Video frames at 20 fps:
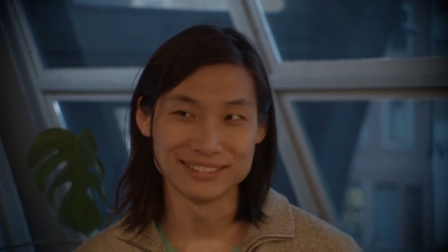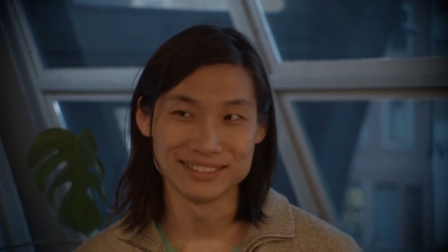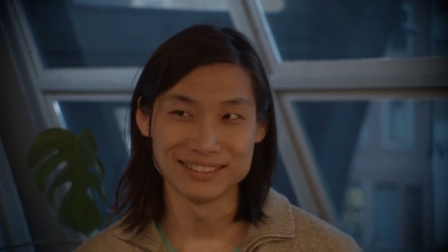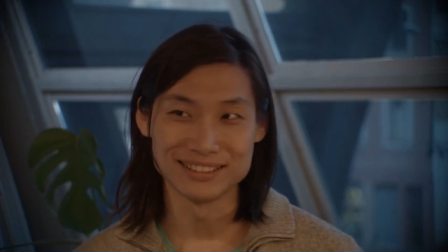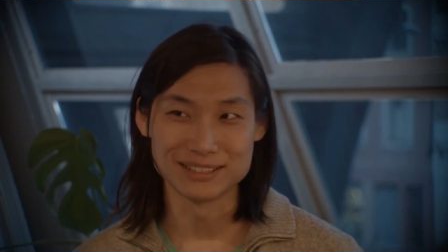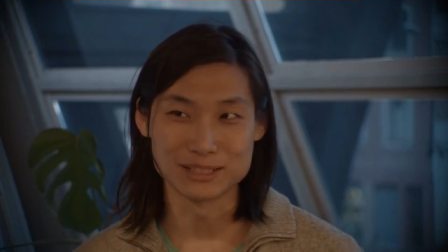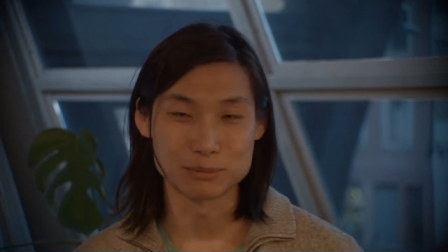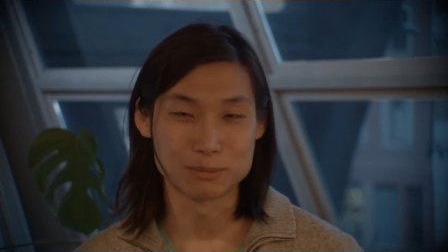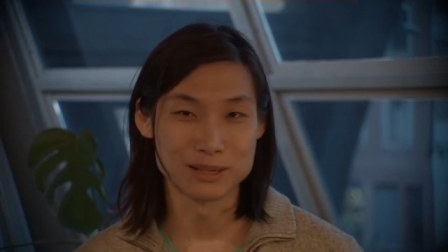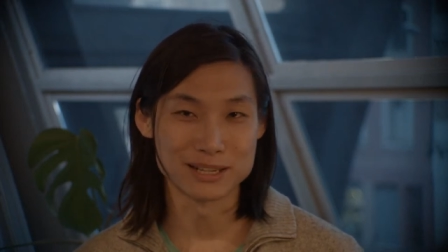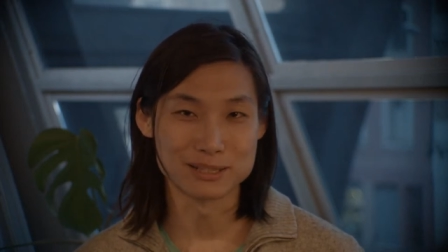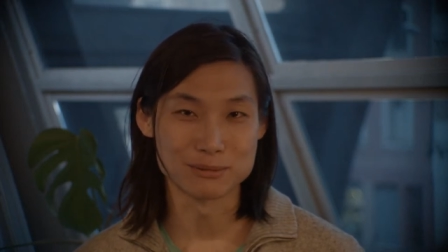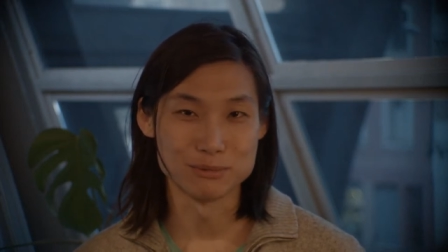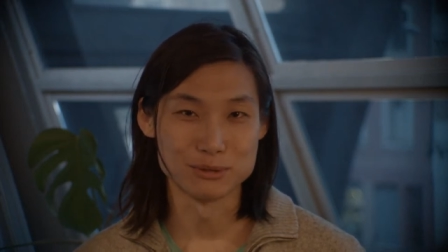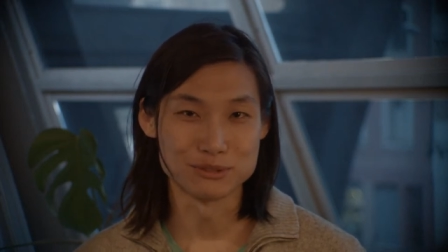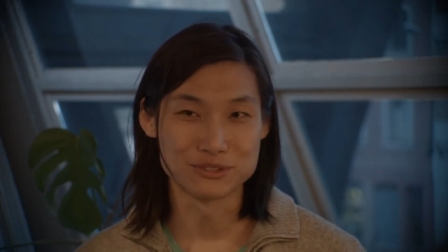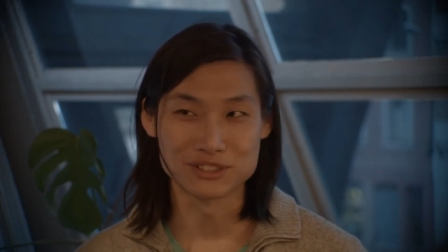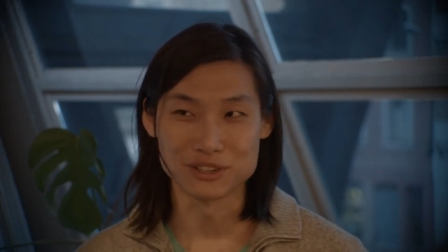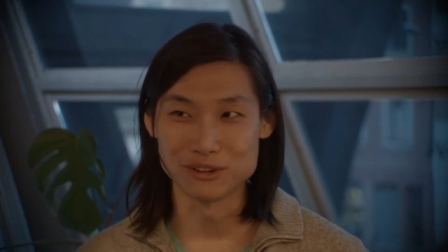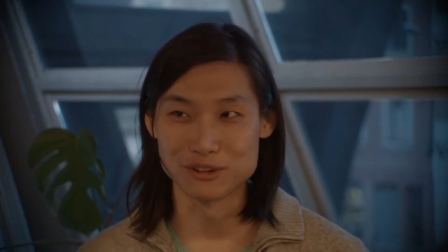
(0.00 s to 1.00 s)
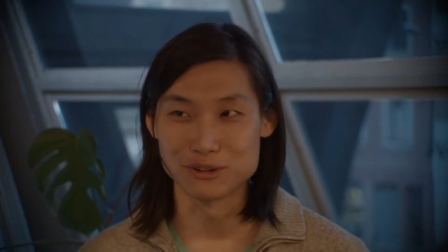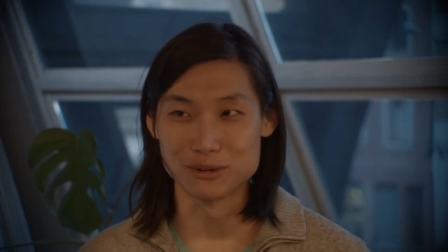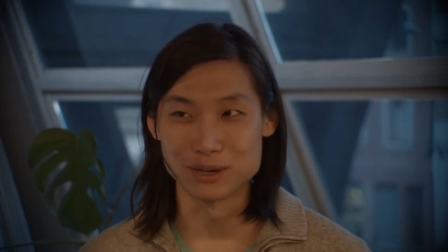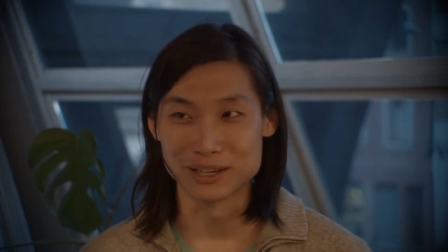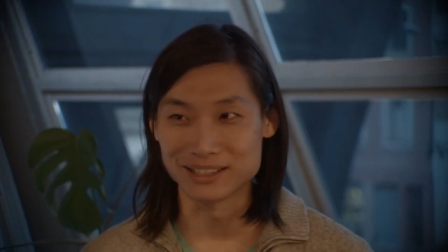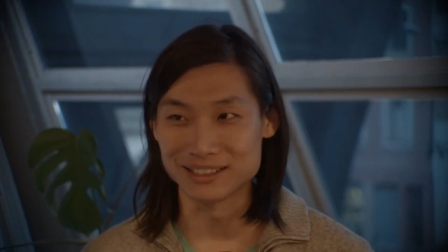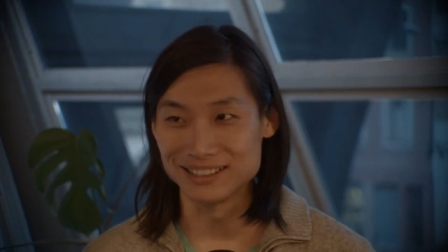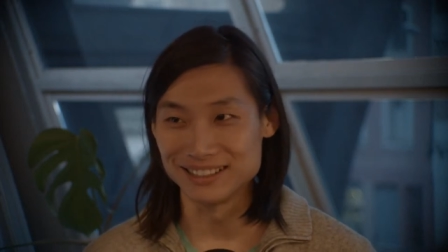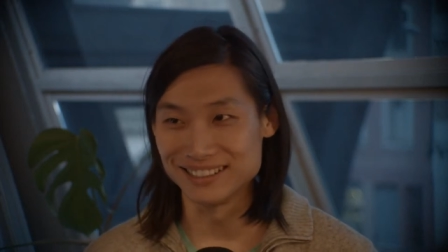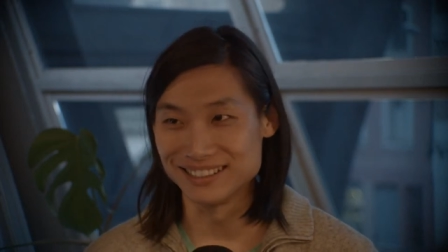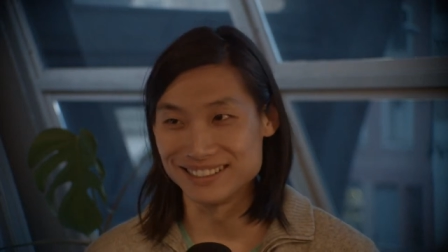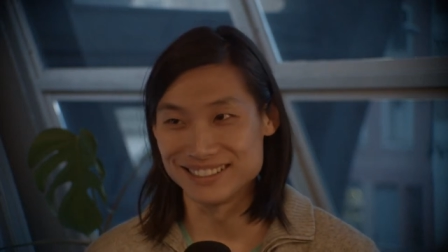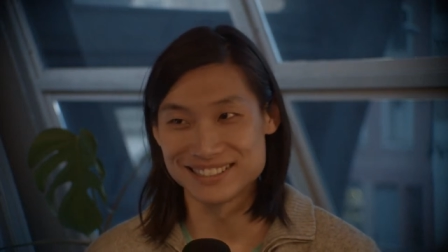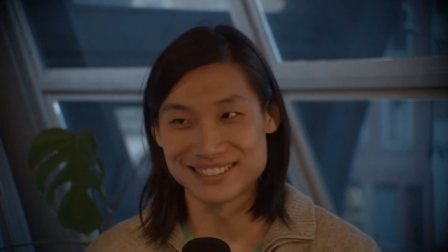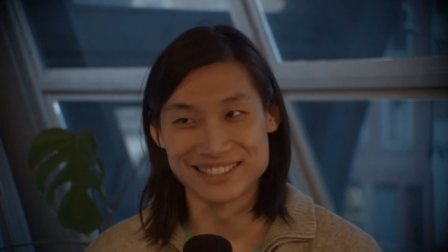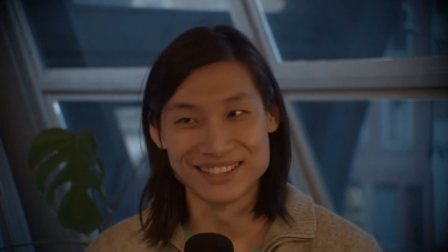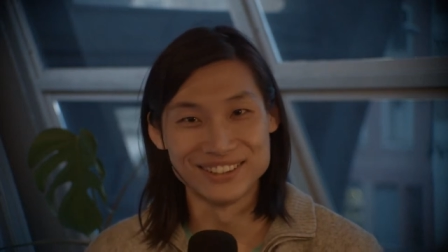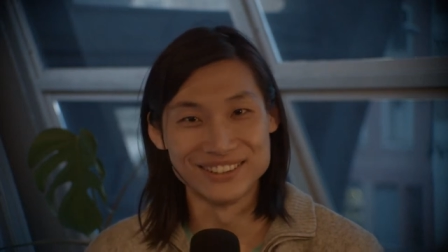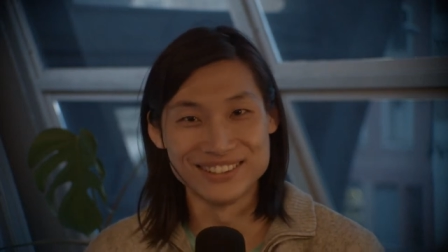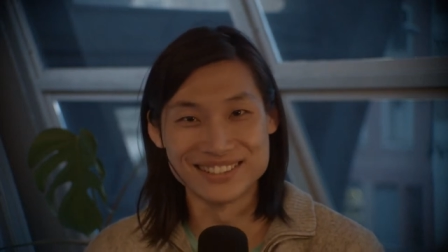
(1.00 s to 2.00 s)
the space moves so quickly,
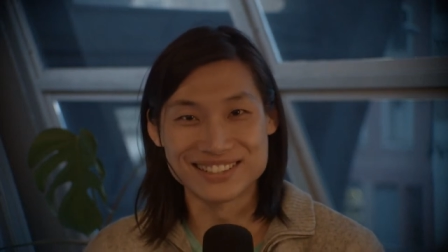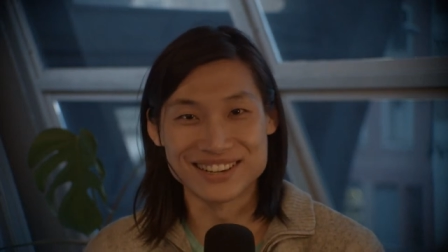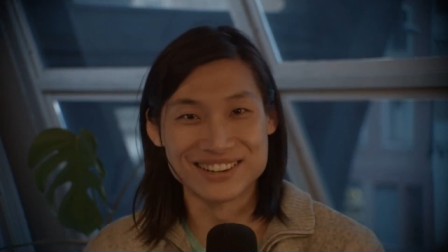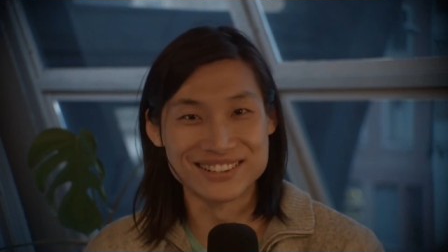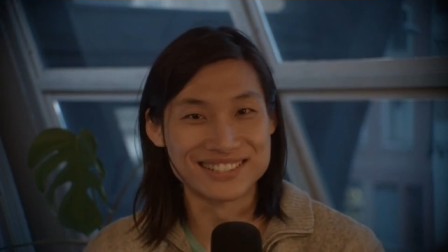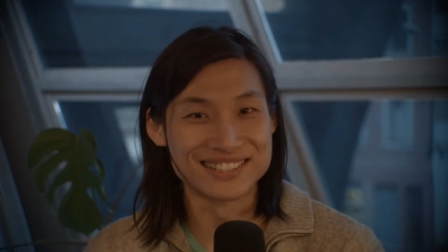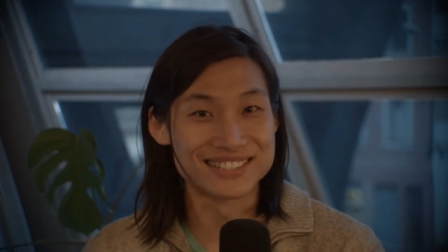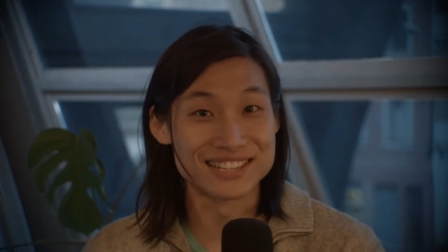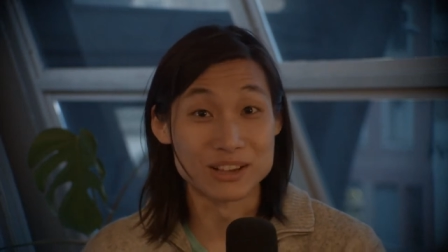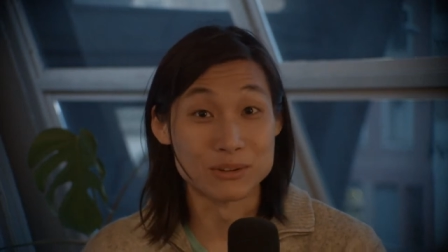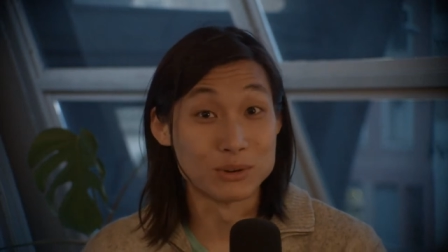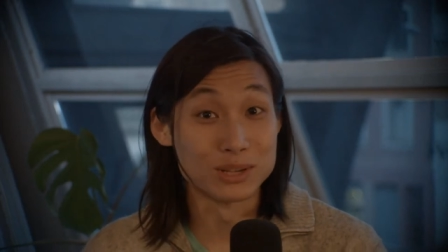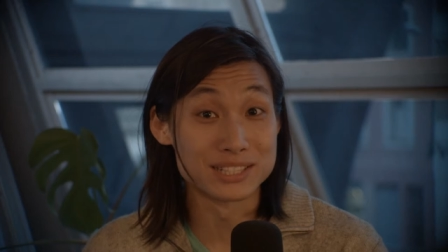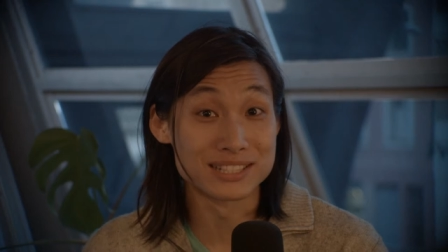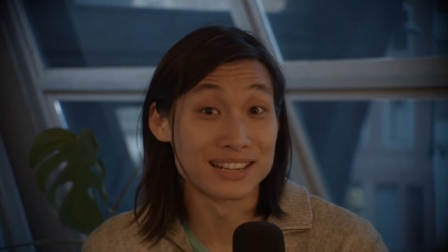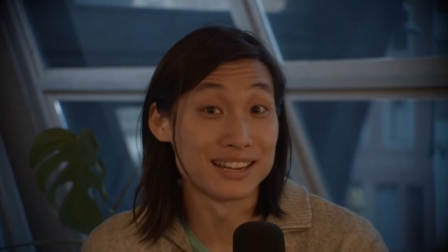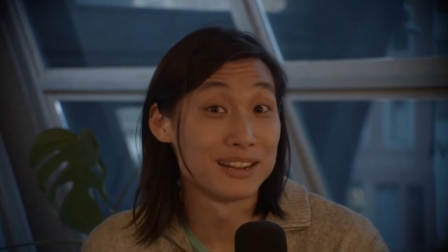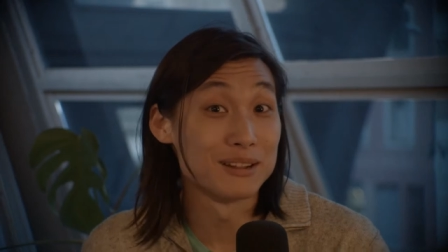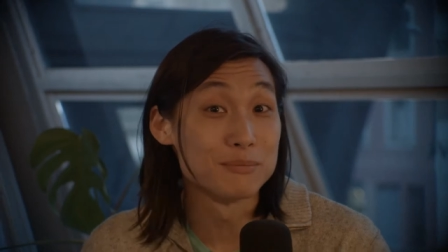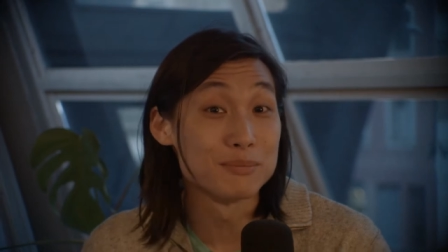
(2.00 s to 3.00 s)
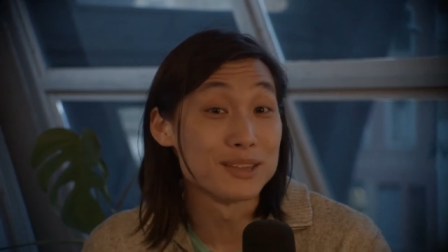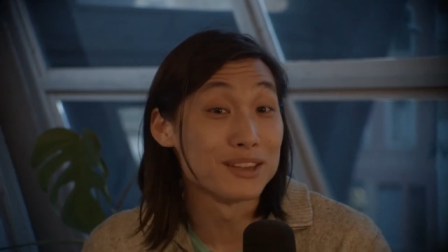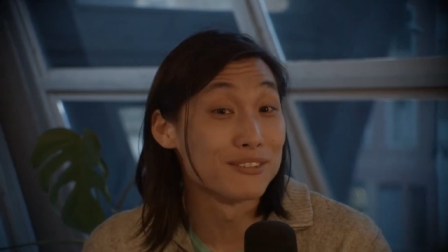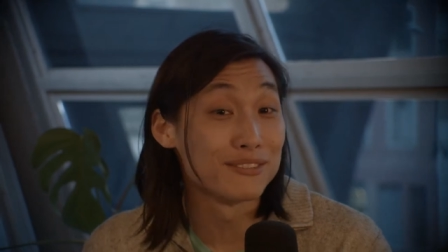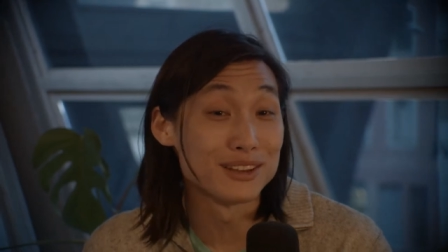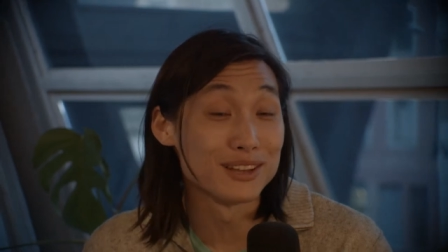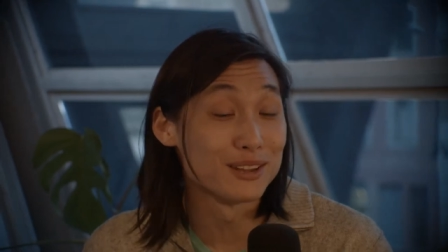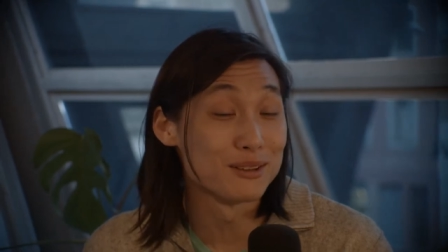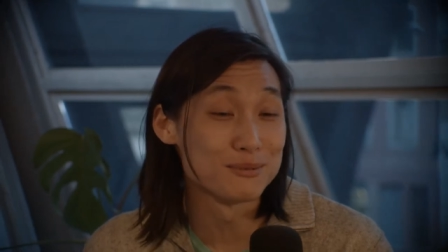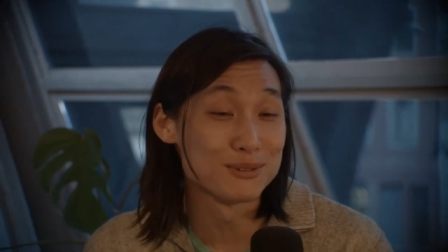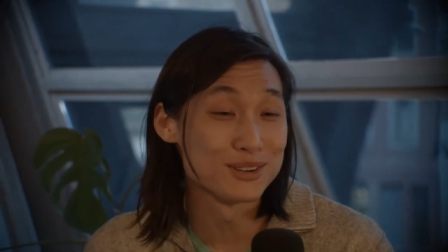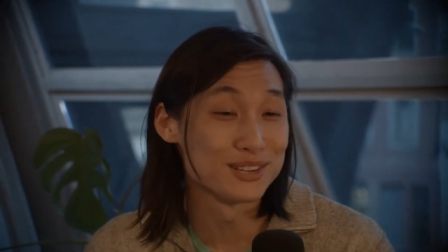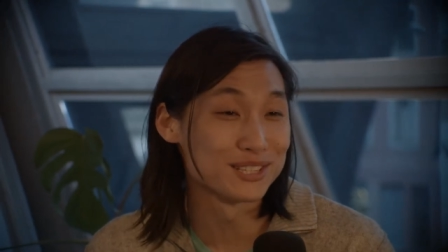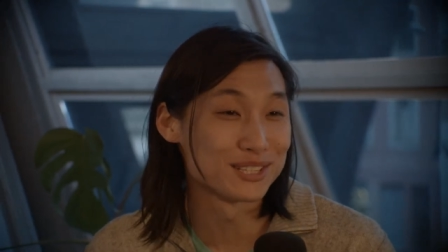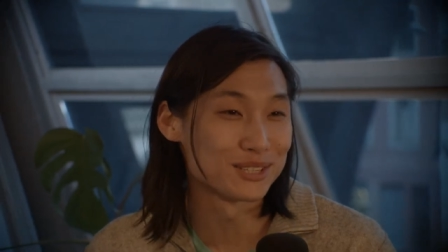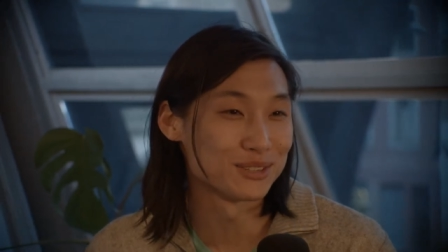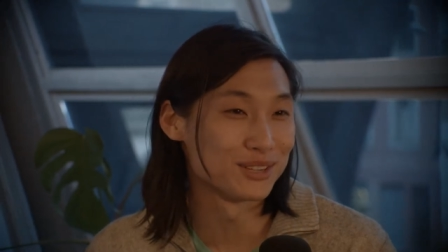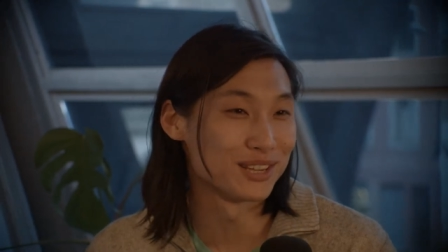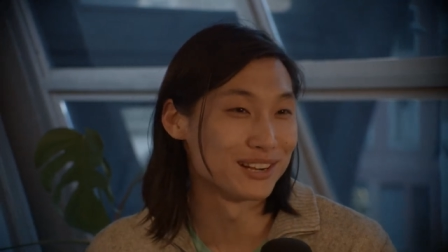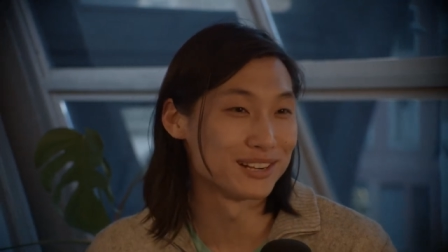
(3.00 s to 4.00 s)
so it's hard to say what's going to be available in
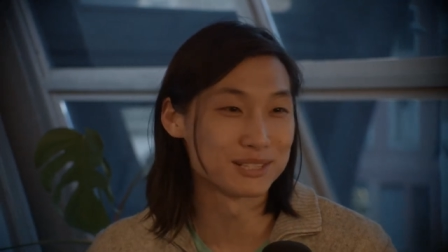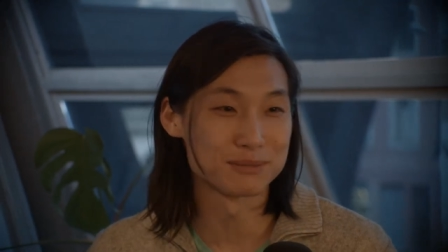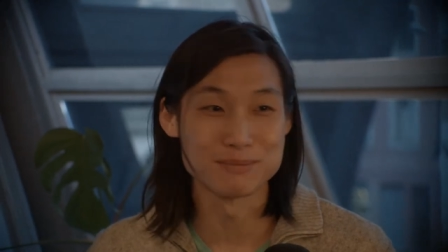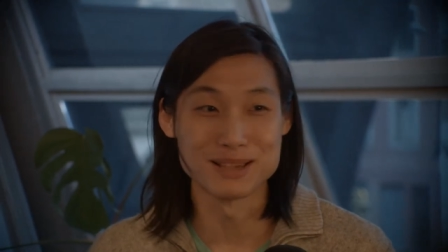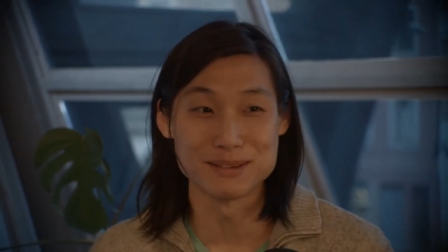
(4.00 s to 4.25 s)
two years.